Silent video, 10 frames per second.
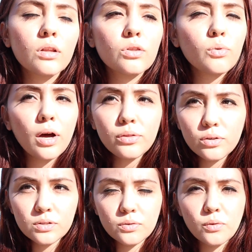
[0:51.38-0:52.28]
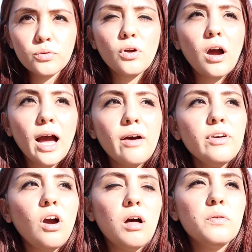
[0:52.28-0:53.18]
throughout
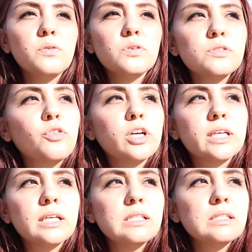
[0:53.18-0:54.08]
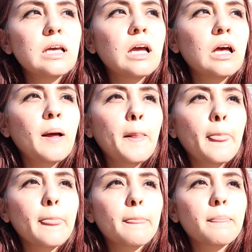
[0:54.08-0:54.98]
having all of those 4 kids,
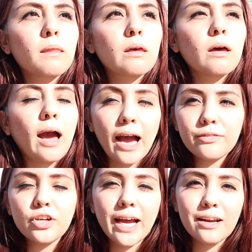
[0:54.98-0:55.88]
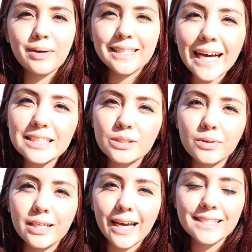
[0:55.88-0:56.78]
after I had my last
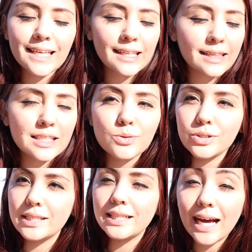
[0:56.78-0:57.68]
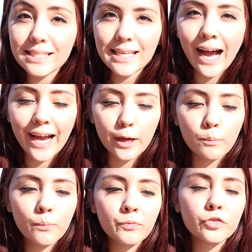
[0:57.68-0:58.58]
one, I said that this was the last
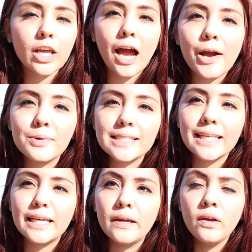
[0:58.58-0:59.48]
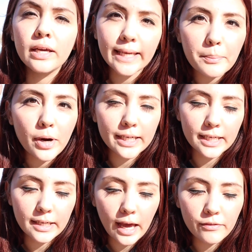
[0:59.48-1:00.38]
time that I was gonna get
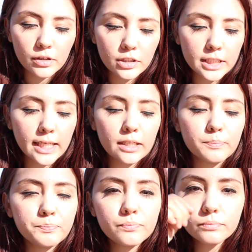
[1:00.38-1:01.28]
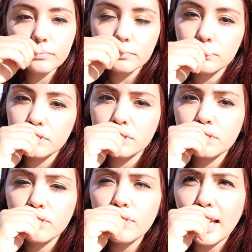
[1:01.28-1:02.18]
pregnant and have another kid.
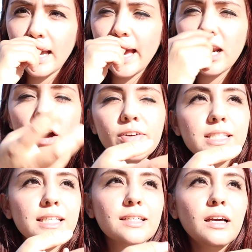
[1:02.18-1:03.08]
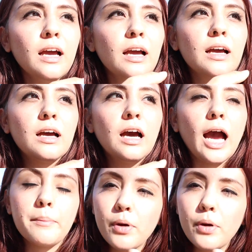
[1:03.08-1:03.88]
And obviously I'm